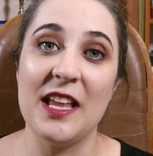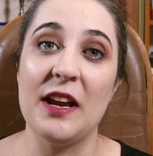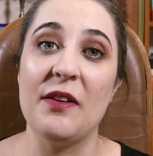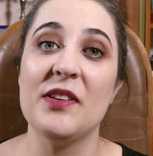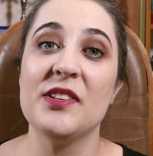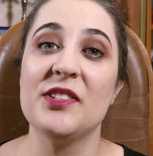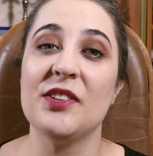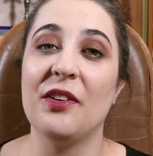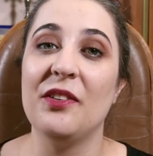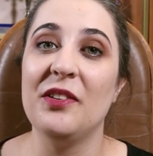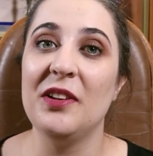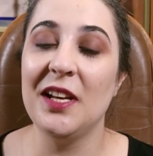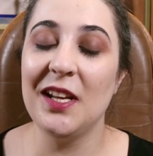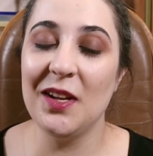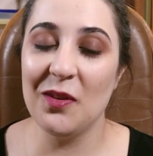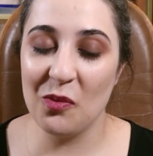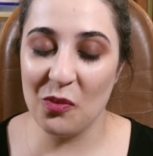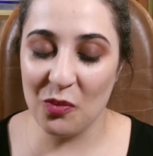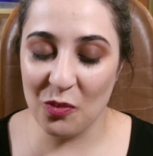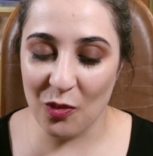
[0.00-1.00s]
there is
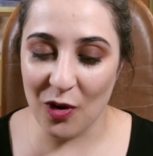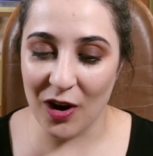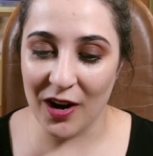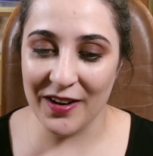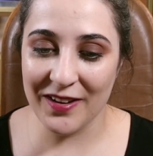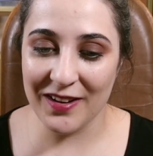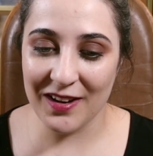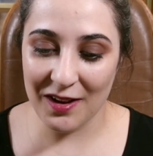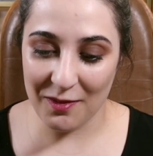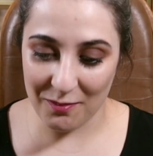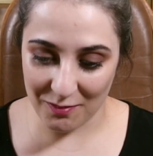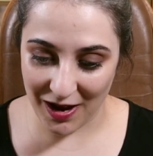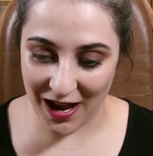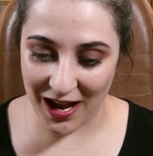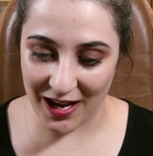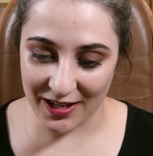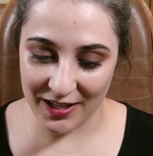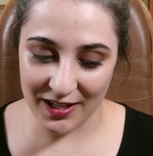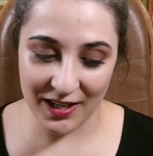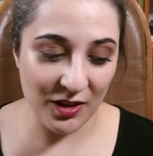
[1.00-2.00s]
only one
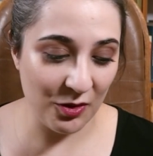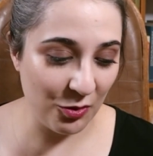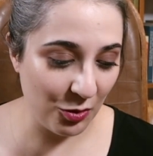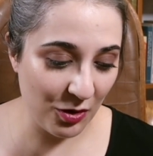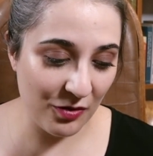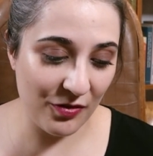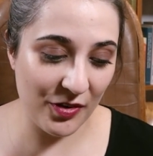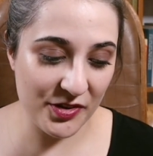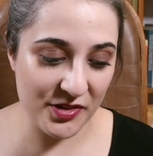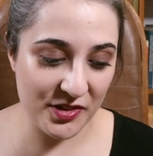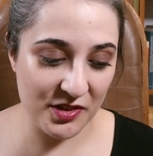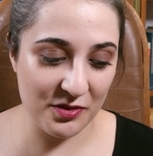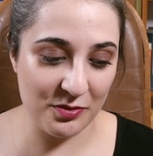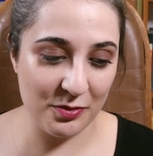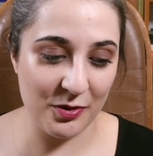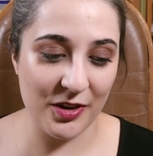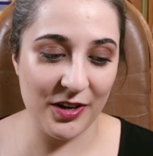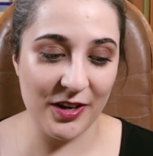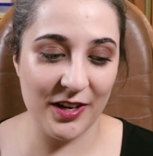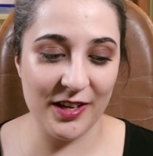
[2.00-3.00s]
man in all of Austen's
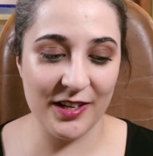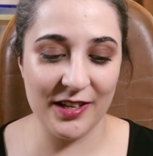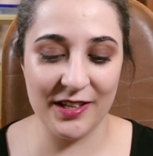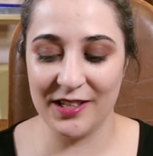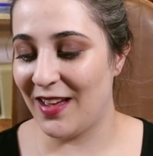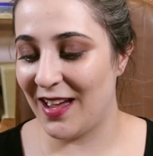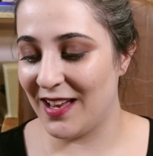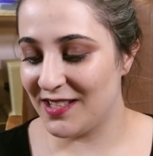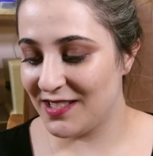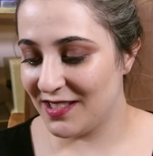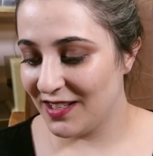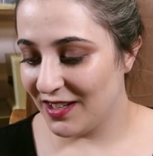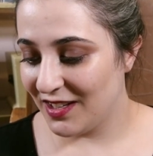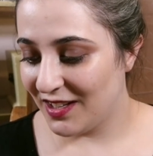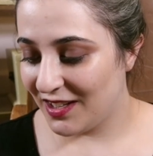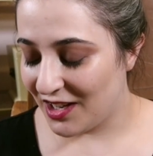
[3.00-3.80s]
work that